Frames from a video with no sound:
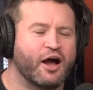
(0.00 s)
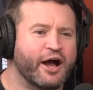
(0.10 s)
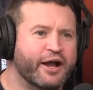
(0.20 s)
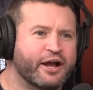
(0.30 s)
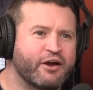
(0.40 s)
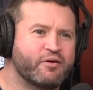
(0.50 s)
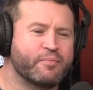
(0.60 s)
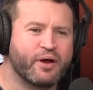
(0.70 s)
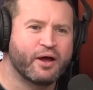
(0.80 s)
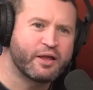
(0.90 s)
I can't
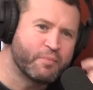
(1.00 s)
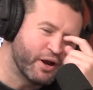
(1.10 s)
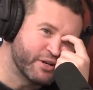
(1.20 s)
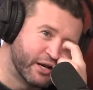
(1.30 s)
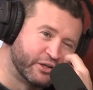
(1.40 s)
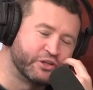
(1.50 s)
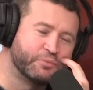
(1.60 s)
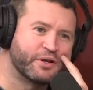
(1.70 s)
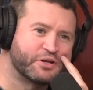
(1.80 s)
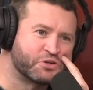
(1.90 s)
remember. He might have done a little
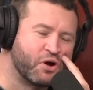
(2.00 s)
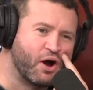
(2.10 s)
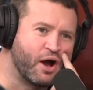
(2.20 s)
bit of time